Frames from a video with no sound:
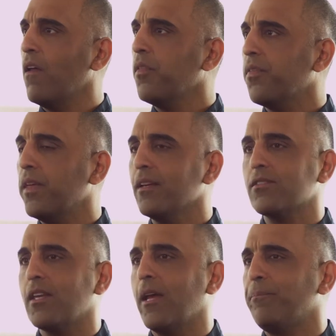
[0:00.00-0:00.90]
all
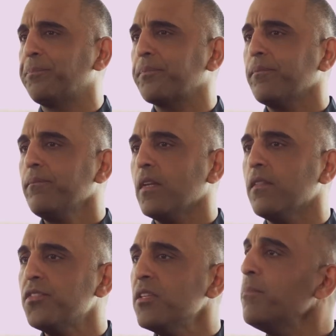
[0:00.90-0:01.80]

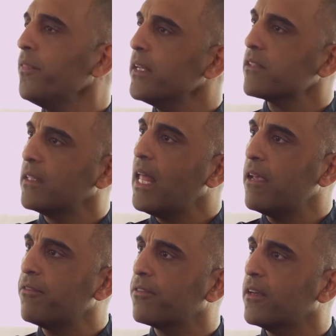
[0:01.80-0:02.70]
the simple things in
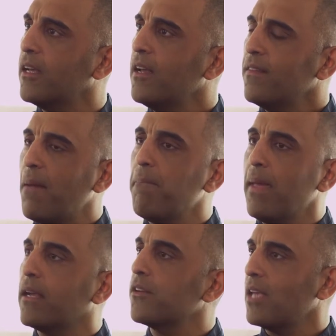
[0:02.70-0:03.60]
life that
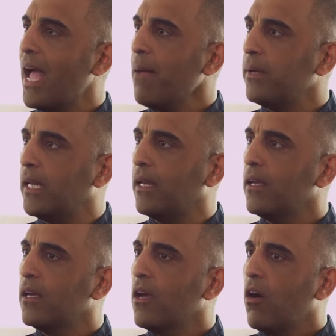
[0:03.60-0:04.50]
make us happy
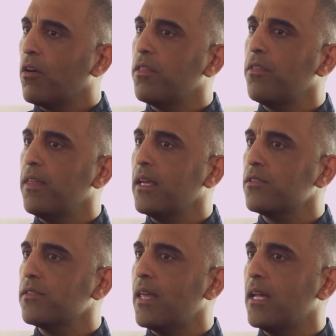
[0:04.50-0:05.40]
are the
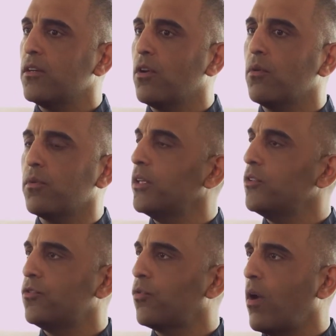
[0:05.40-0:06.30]
things that don't really
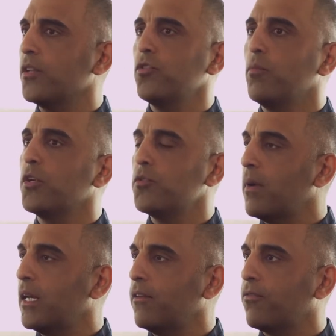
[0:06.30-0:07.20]
draw too much
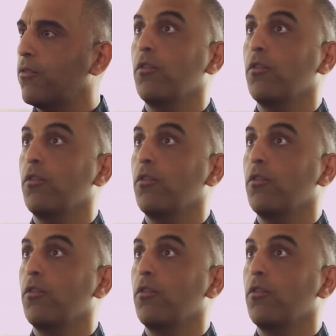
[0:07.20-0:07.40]
money for